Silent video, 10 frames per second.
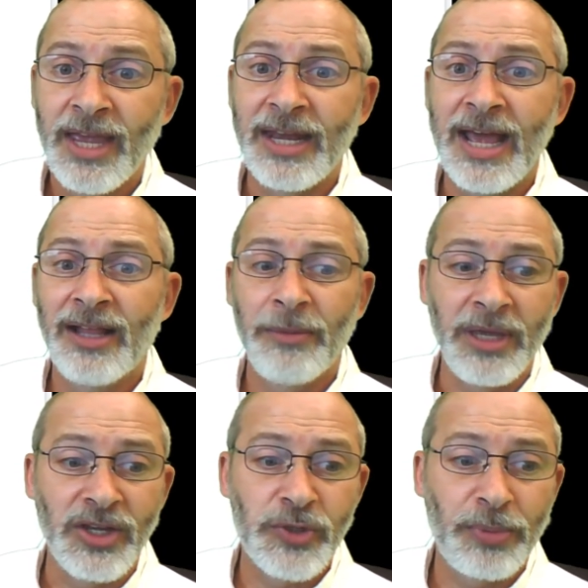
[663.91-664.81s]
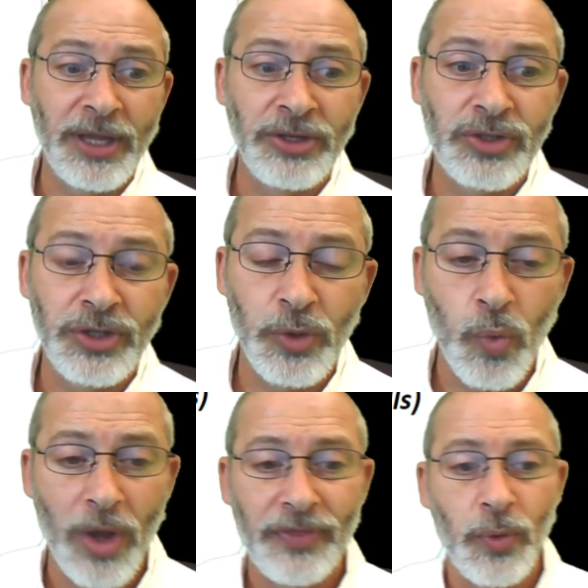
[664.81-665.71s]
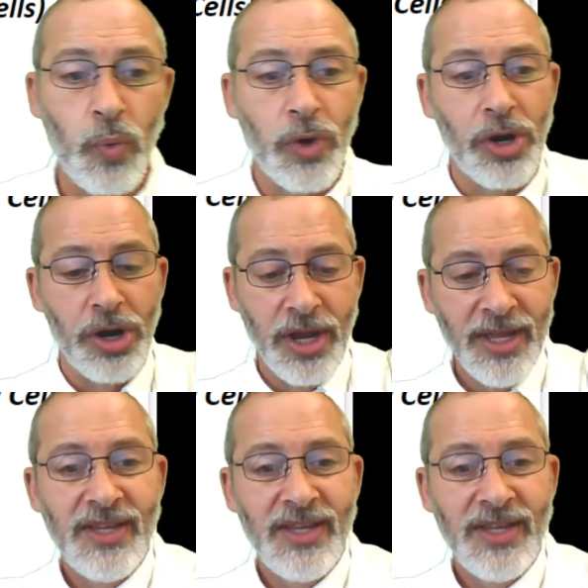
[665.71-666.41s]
And now let me explain to you what the word